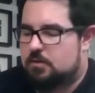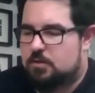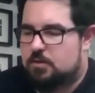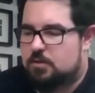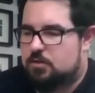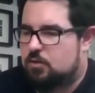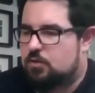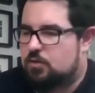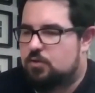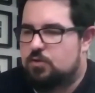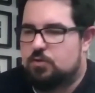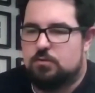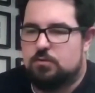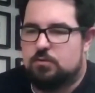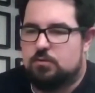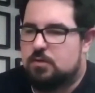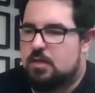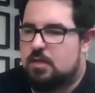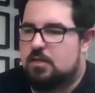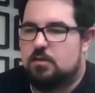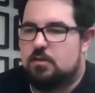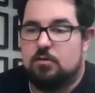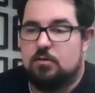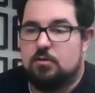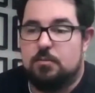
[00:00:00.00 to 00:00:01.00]
social,
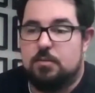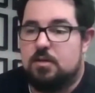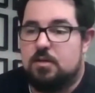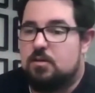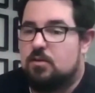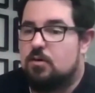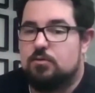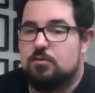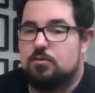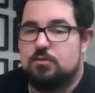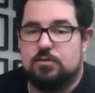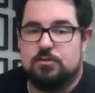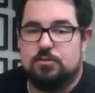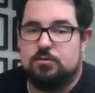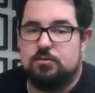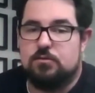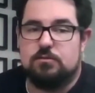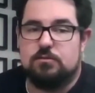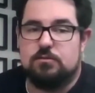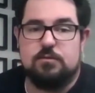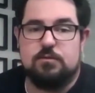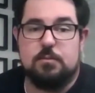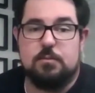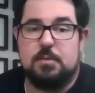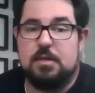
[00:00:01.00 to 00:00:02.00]
economic,
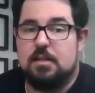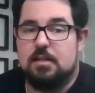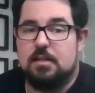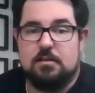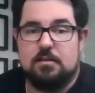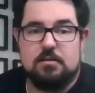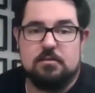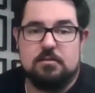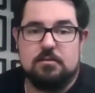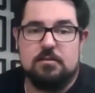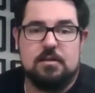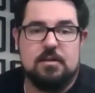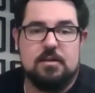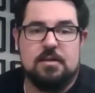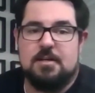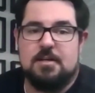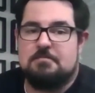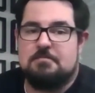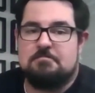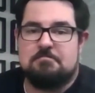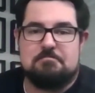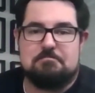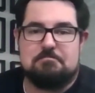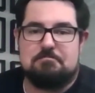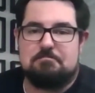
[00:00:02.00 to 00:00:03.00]
cultural, familial,
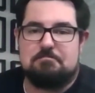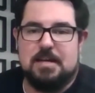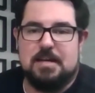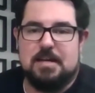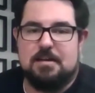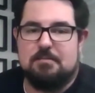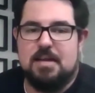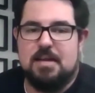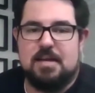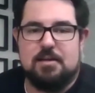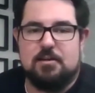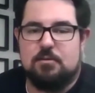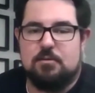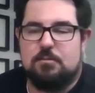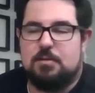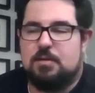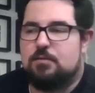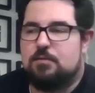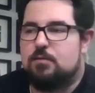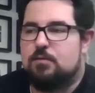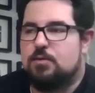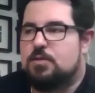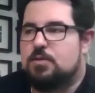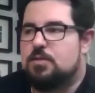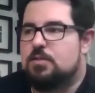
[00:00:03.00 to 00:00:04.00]
economic
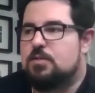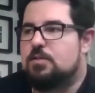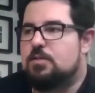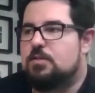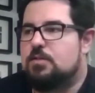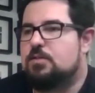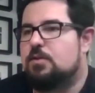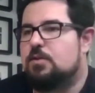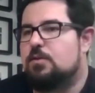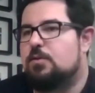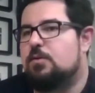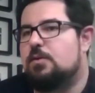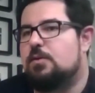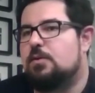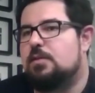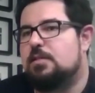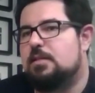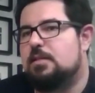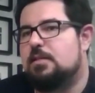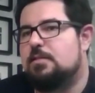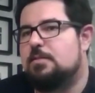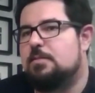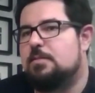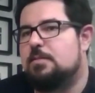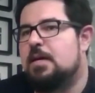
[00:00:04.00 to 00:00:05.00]
forces. And so
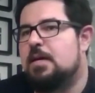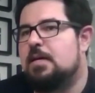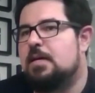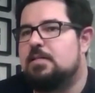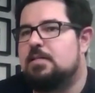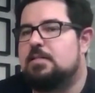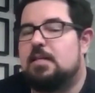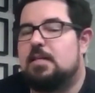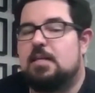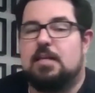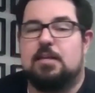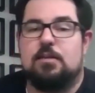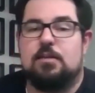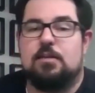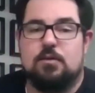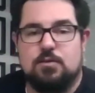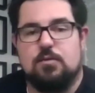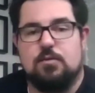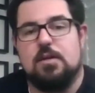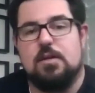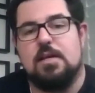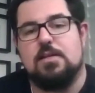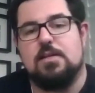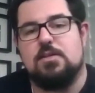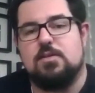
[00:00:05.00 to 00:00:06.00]
it's about understanding those
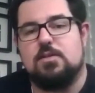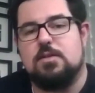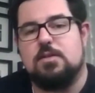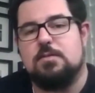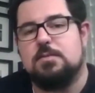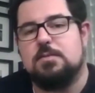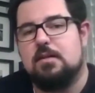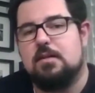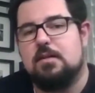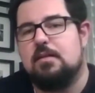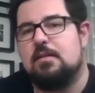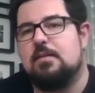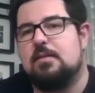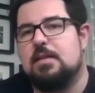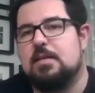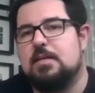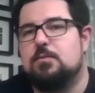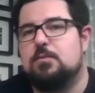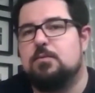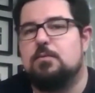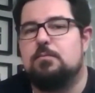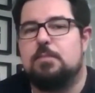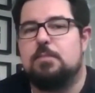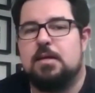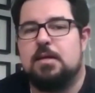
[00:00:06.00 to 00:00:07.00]
relationships. And I think that's
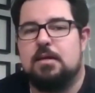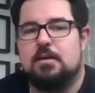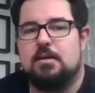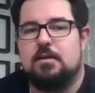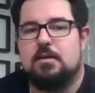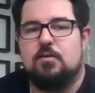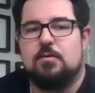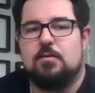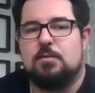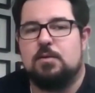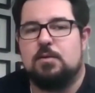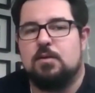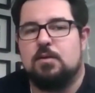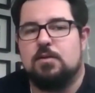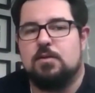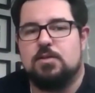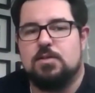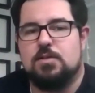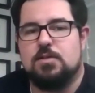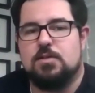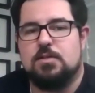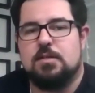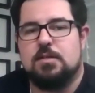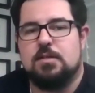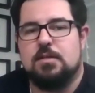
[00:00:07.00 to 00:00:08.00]
what being a
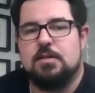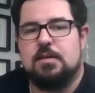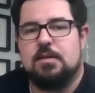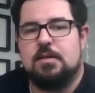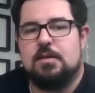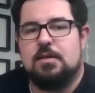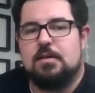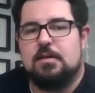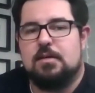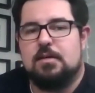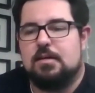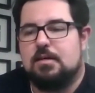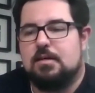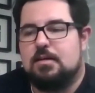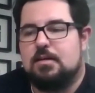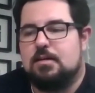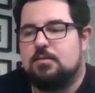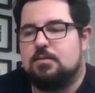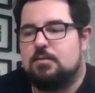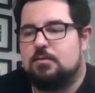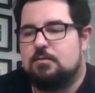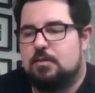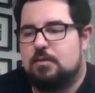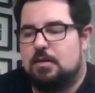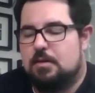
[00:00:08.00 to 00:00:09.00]
criminologist
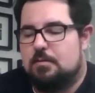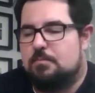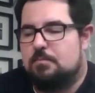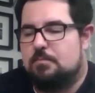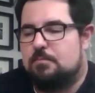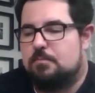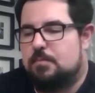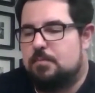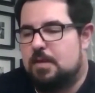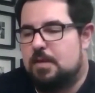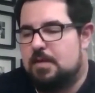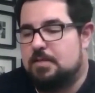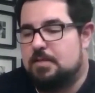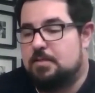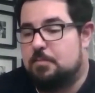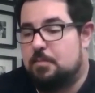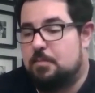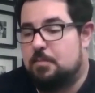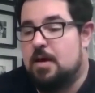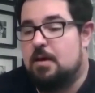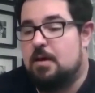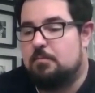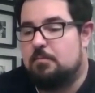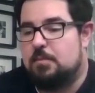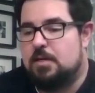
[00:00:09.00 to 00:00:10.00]
is
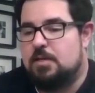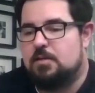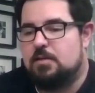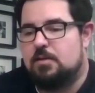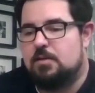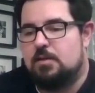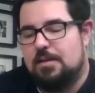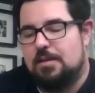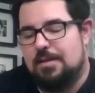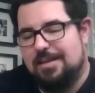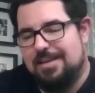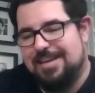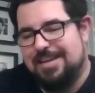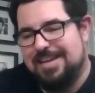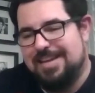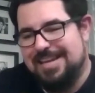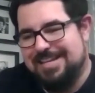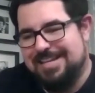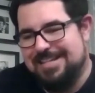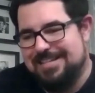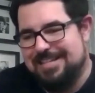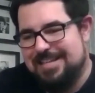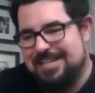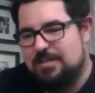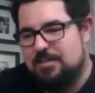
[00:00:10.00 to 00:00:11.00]
about, because you get
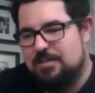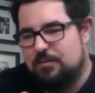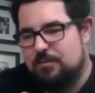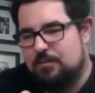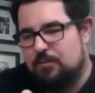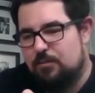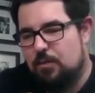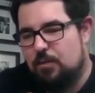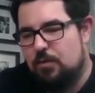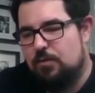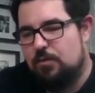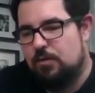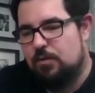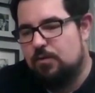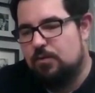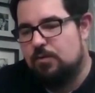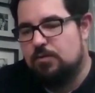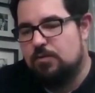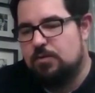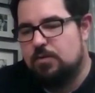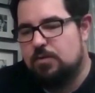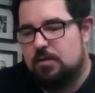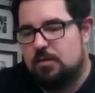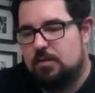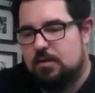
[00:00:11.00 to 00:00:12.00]
a sense of what
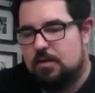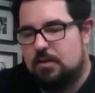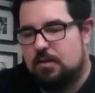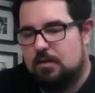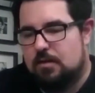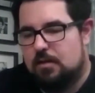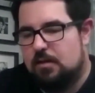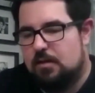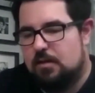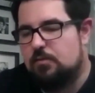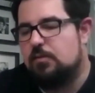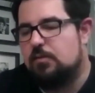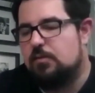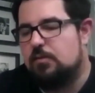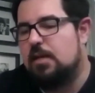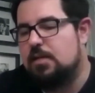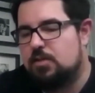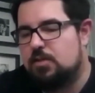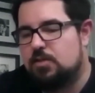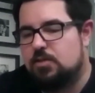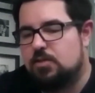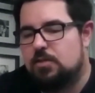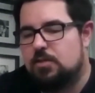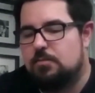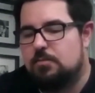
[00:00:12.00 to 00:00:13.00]
those
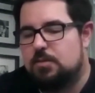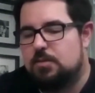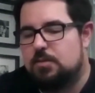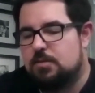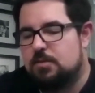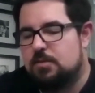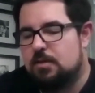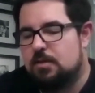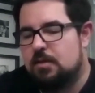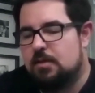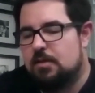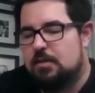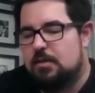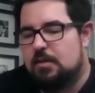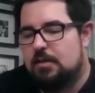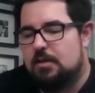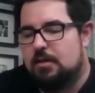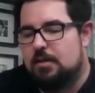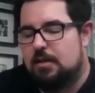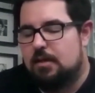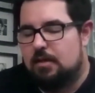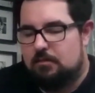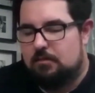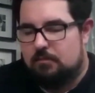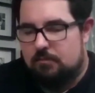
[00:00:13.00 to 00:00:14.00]
interrelationships
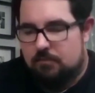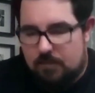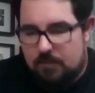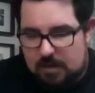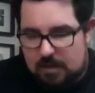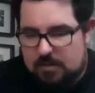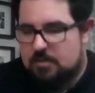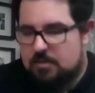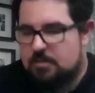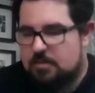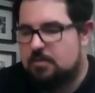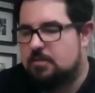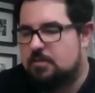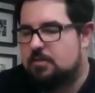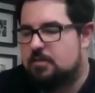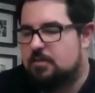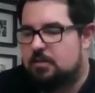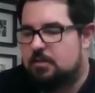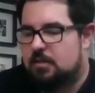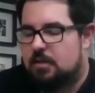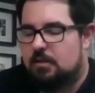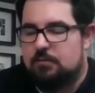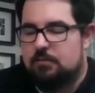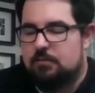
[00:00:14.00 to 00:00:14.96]
and factors and